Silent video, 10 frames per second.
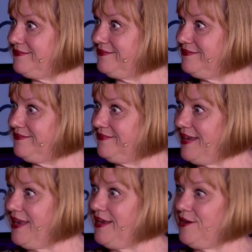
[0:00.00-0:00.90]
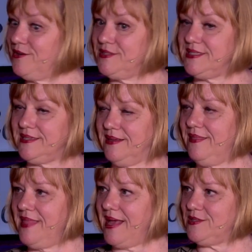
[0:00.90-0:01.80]
yeah, right? Here's,
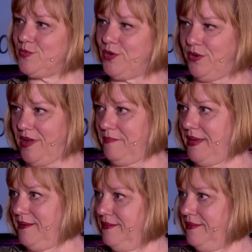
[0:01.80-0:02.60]
and that's where you come in.